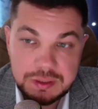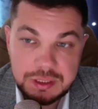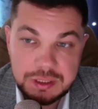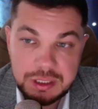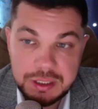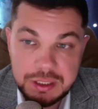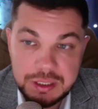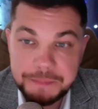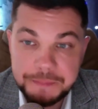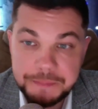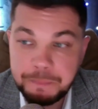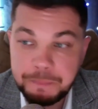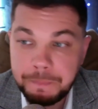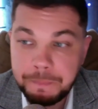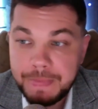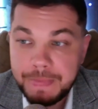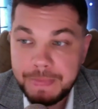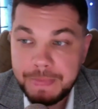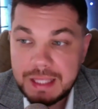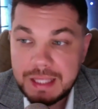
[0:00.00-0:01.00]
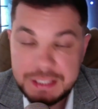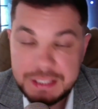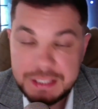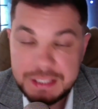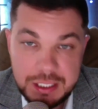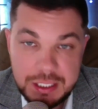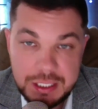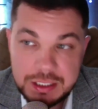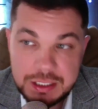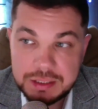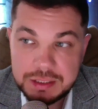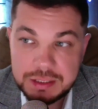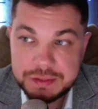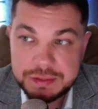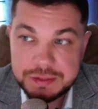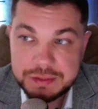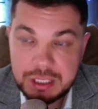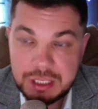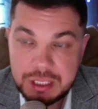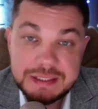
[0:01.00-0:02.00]
is a business
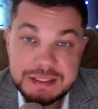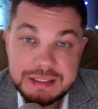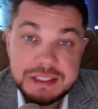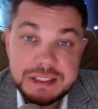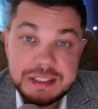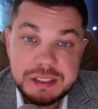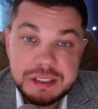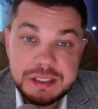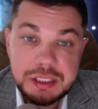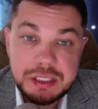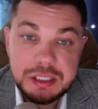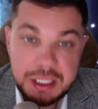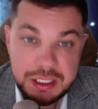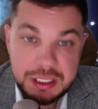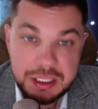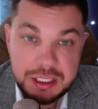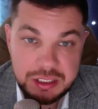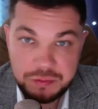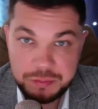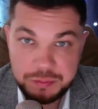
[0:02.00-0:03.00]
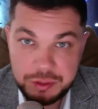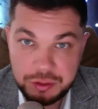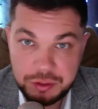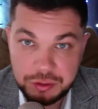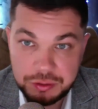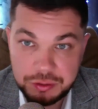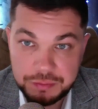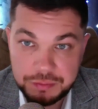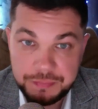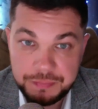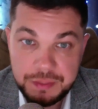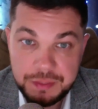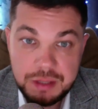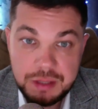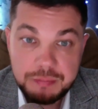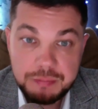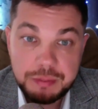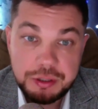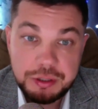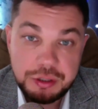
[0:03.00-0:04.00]
meant for dozens of years ahead,
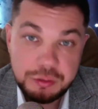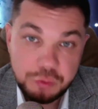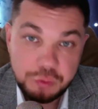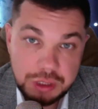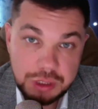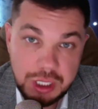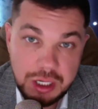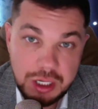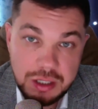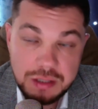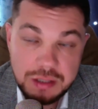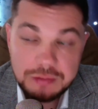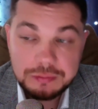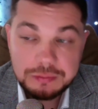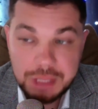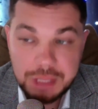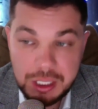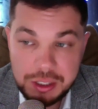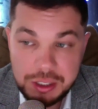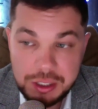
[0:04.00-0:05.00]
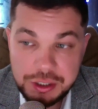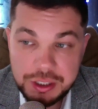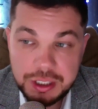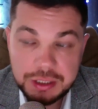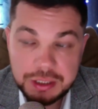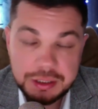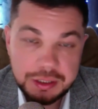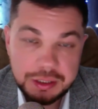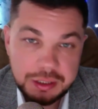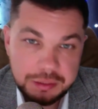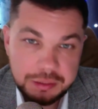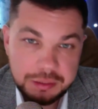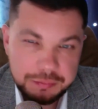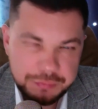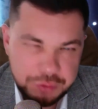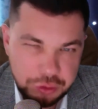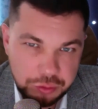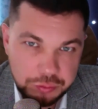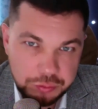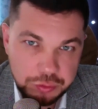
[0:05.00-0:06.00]
for many generations ahead. Why
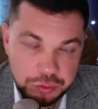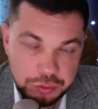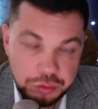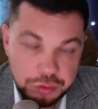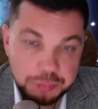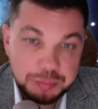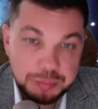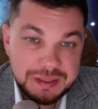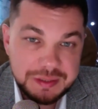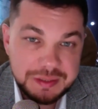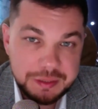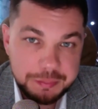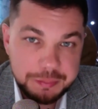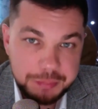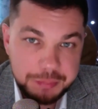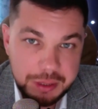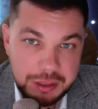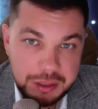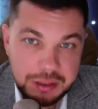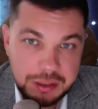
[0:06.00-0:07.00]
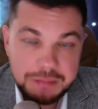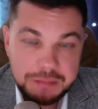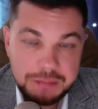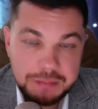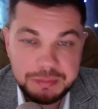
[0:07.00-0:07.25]
so? I will